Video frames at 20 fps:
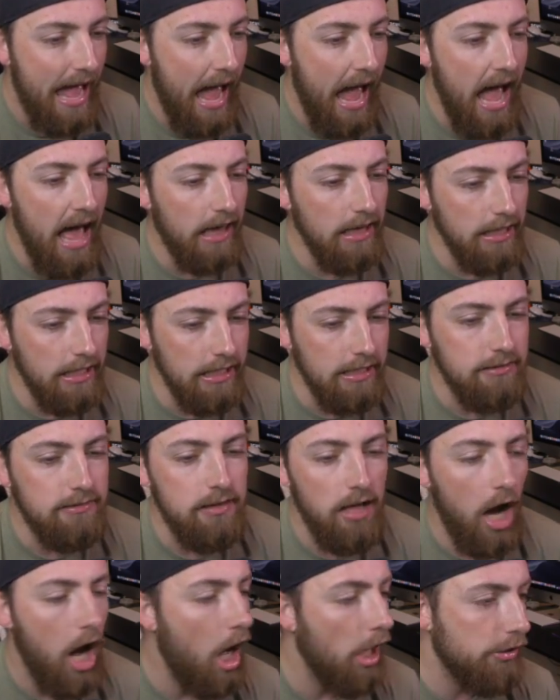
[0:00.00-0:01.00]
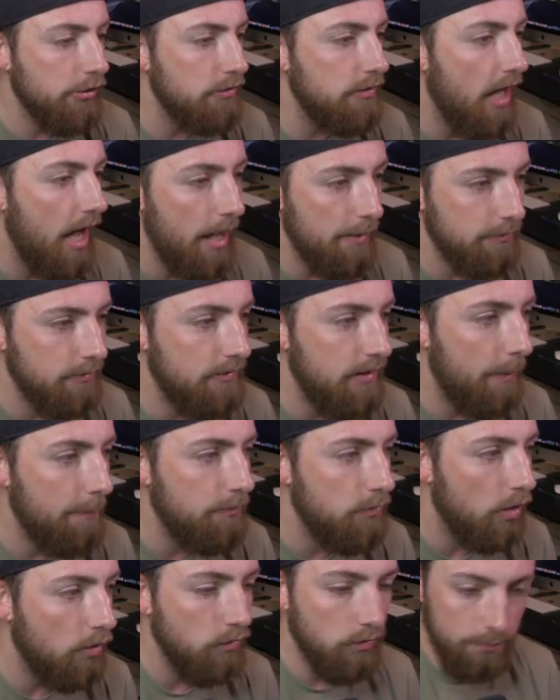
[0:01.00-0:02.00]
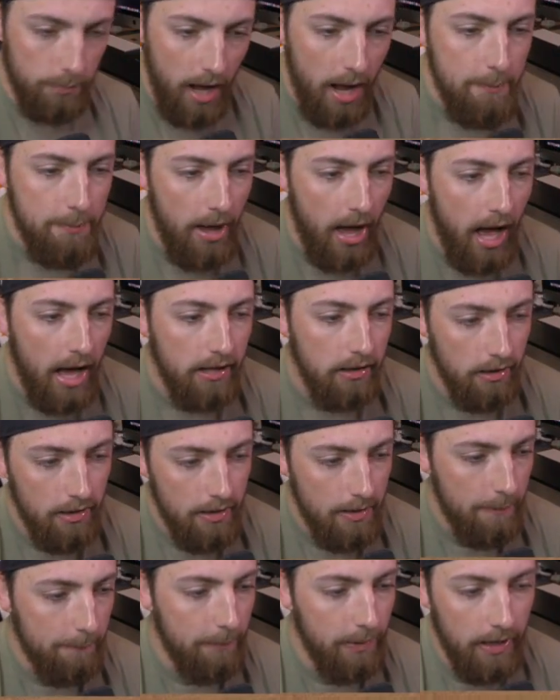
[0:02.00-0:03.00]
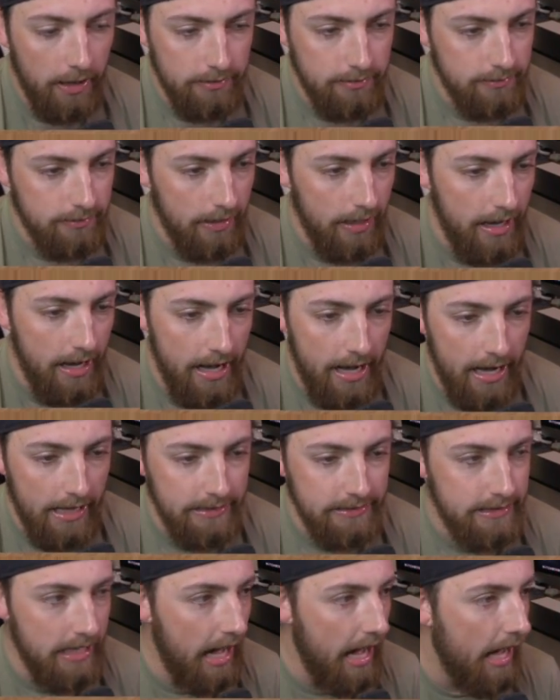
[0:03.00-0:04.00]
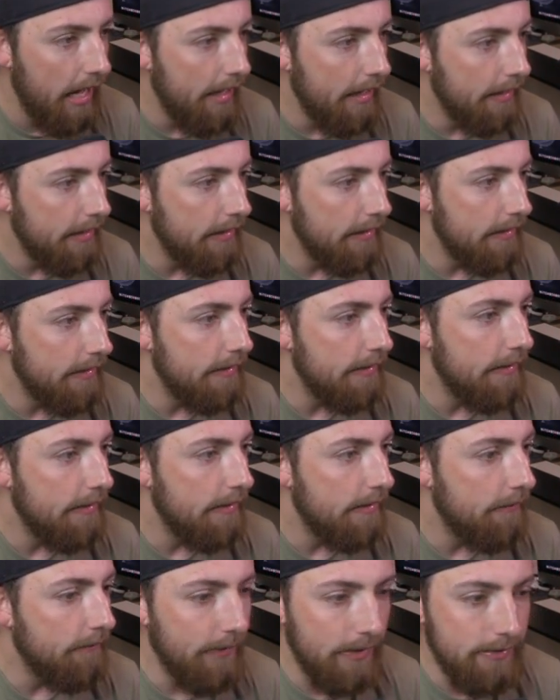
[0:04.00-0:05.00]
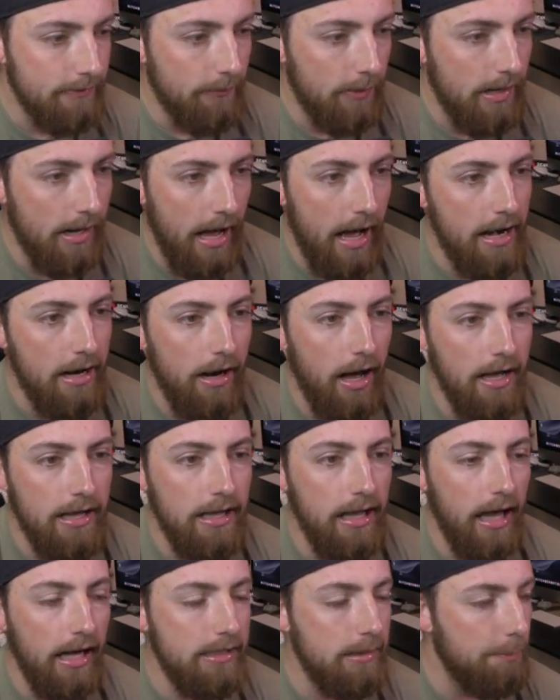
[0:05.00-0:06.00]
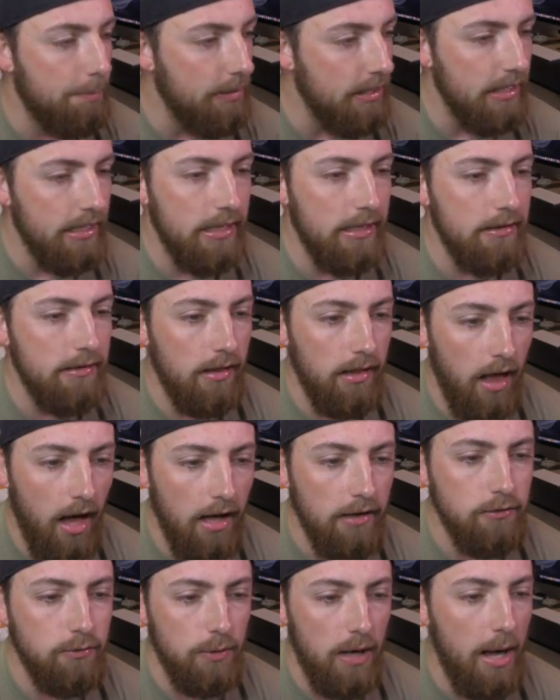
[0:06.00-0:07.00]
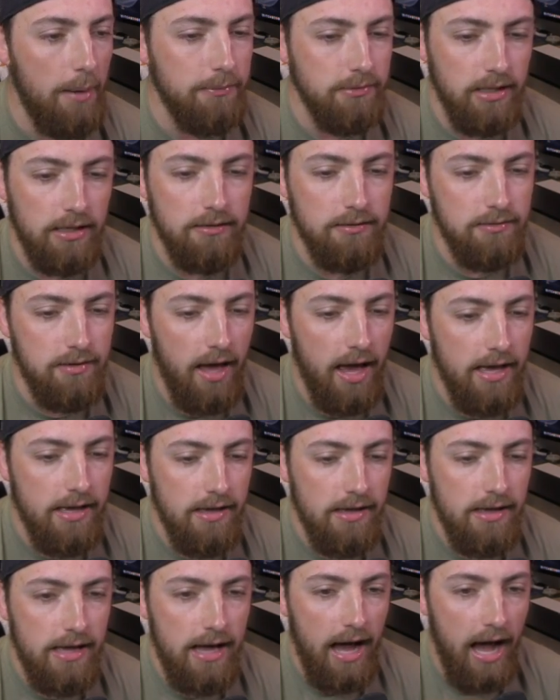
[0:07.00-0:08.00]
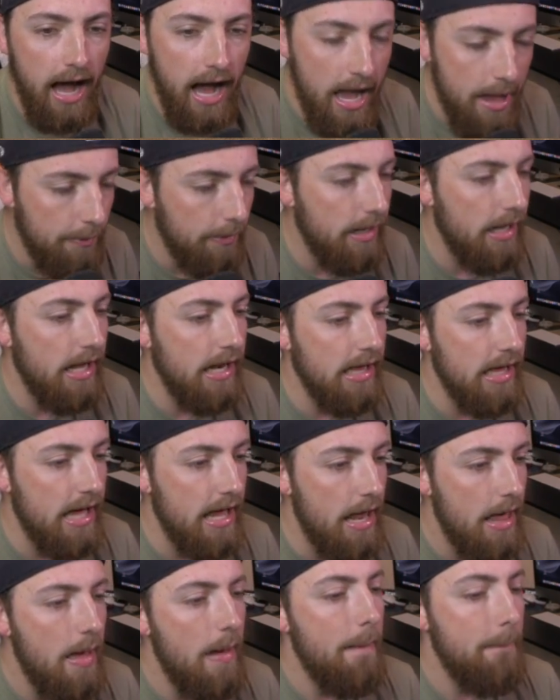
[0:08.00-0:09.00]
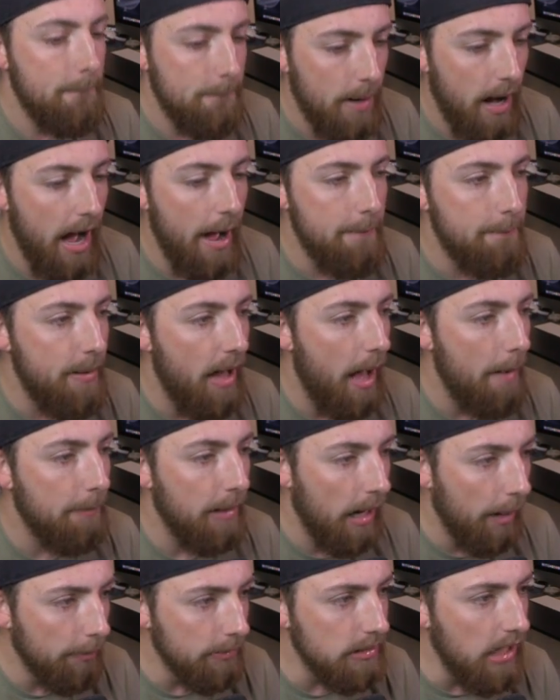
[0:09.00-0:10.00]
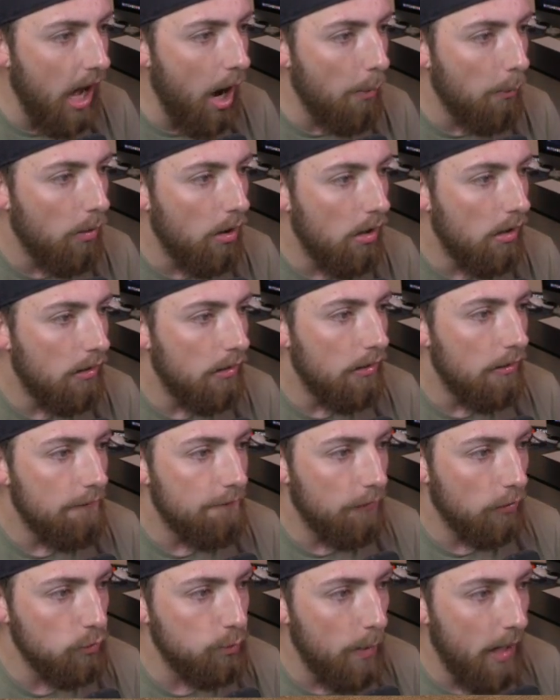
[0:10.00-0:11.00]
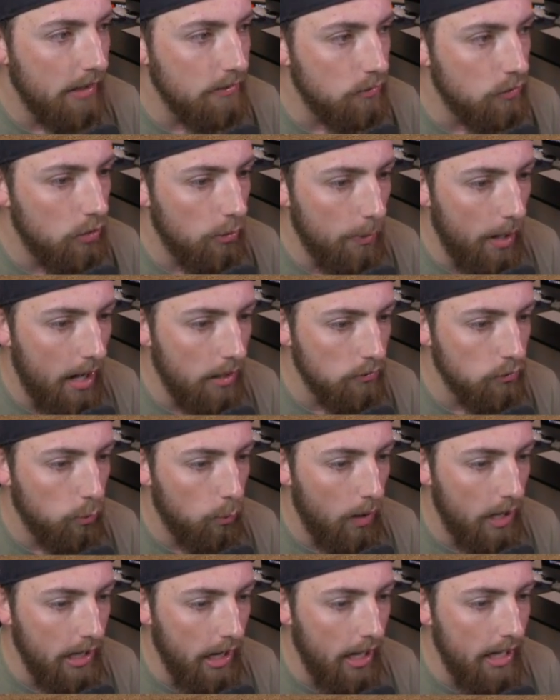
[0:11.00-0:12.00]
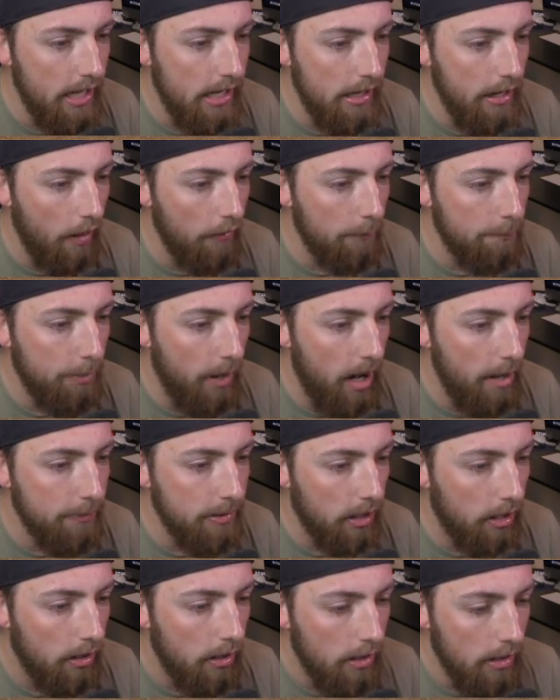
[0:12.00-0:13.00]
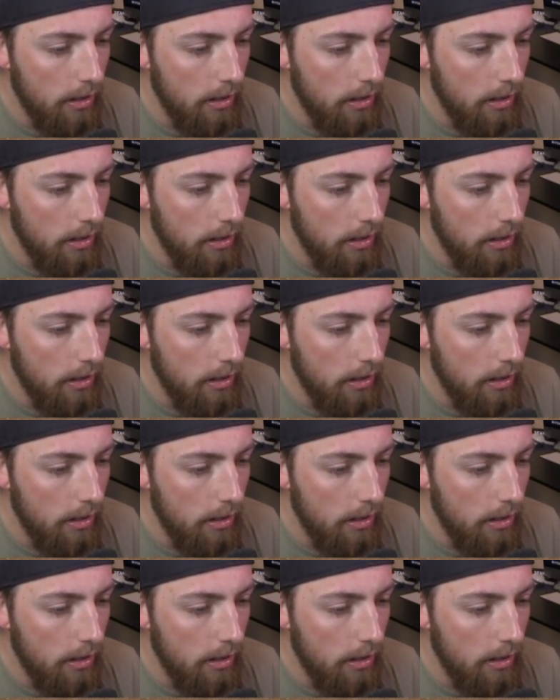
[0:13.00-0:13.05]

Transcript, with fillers: at least 100 times this episode. So, my bad. But, yeah. I completely lost what I was going to say. I am an idiot. My bad. But here we go. First base, 2 outs. Why not hit another bomb here?